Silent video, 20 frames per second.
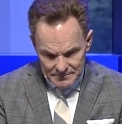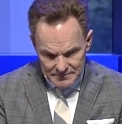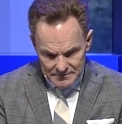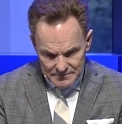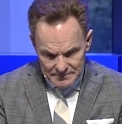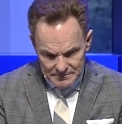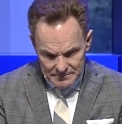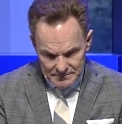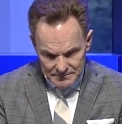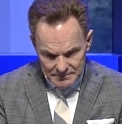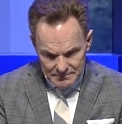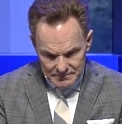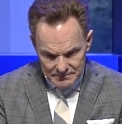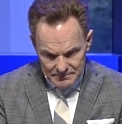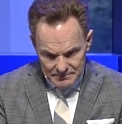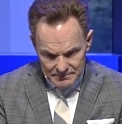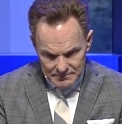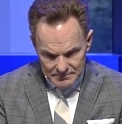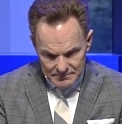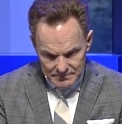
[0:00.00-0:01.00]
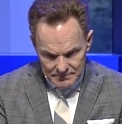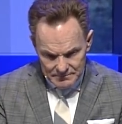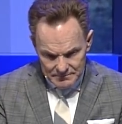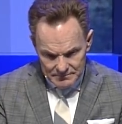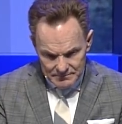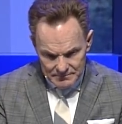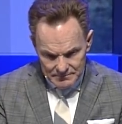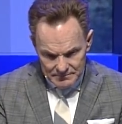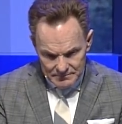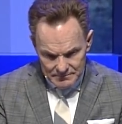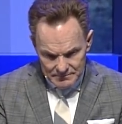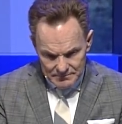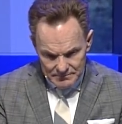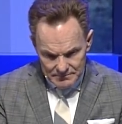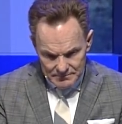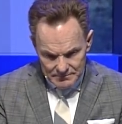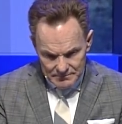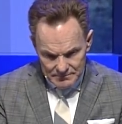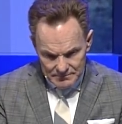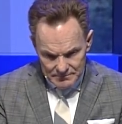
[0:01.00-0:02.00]

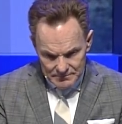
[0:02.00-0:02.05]
(no one is talking)